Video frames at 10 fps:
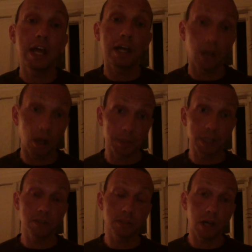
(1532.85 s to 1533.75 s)
and coming
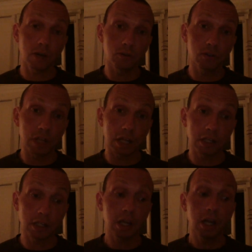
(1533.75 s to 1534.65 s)
into the
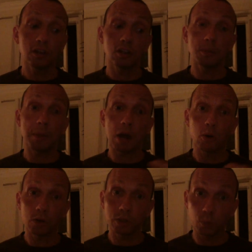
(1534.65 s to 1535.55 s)
understanding that the
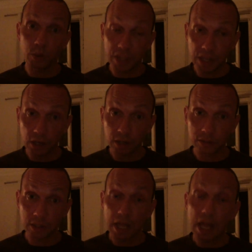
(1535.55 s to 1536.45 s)
power is within
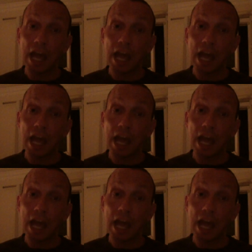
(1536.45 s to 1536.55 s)
us,